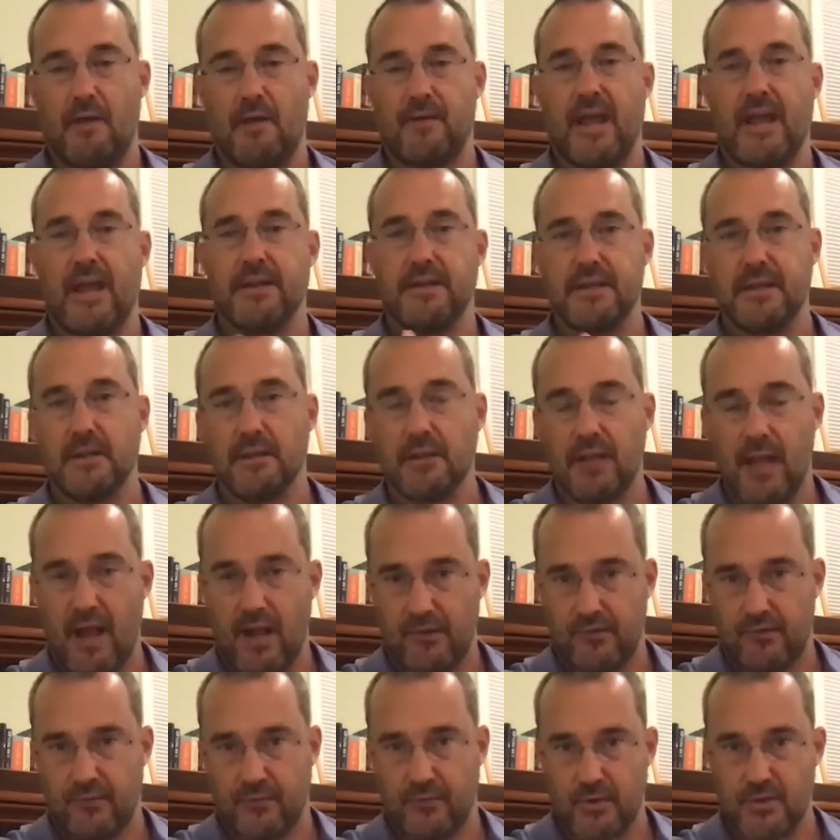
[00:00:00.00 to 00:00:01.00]
an
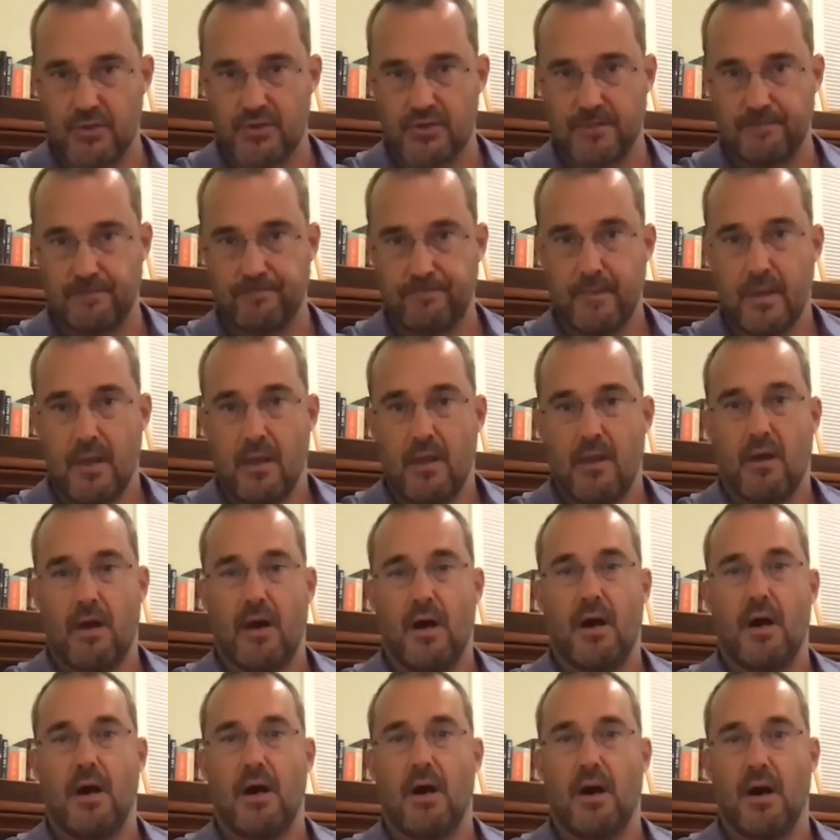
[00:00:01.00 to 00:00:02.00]
idealized version
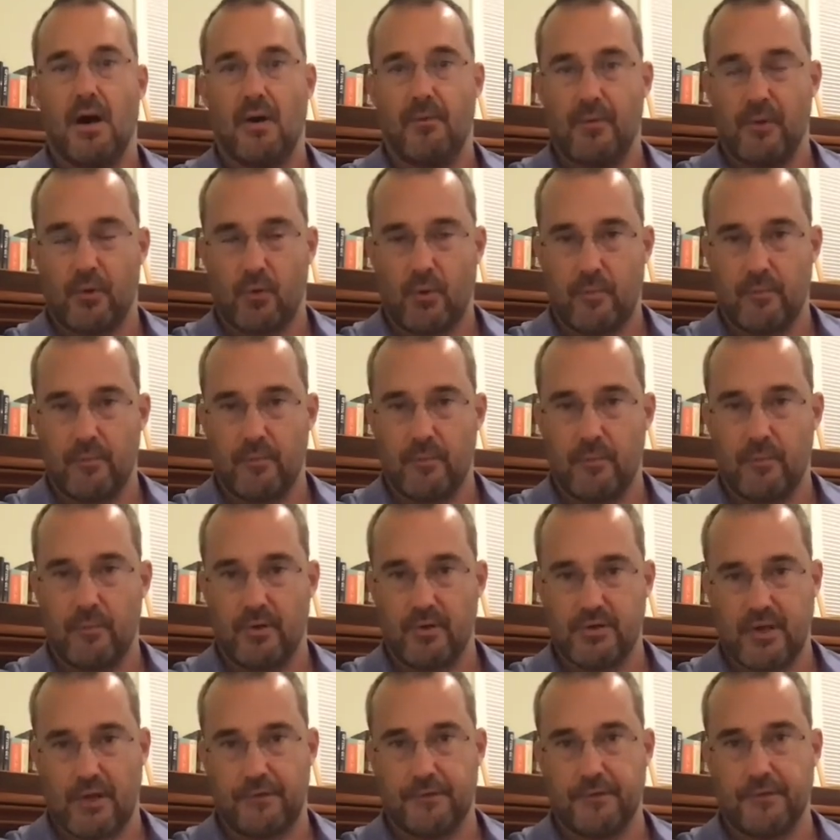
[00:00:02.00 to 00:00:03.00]
of the criminal
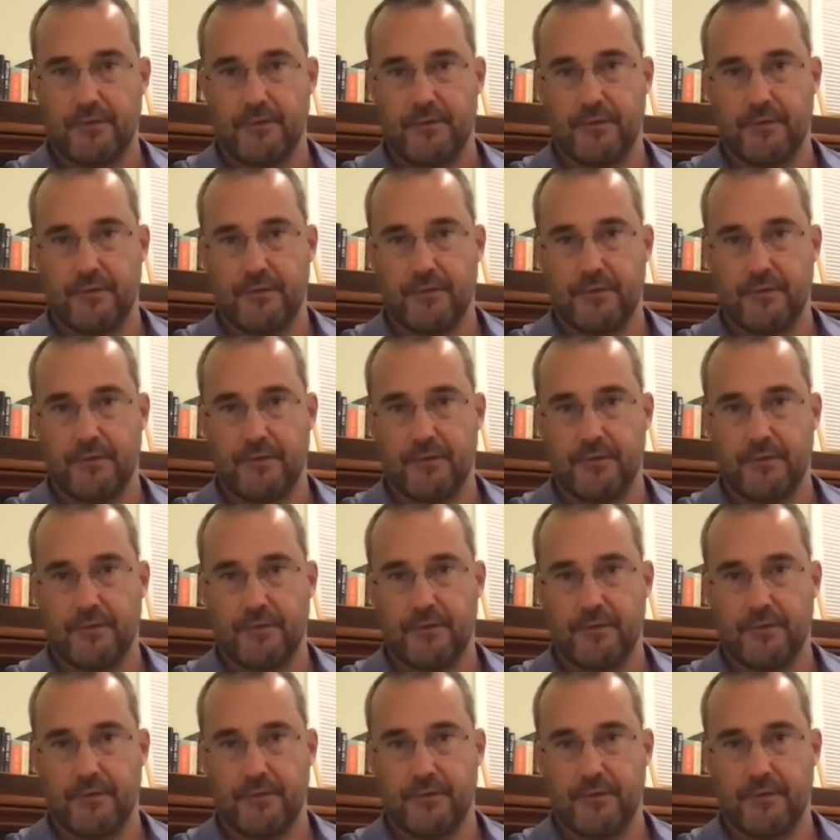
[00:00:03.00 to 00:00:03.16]
justice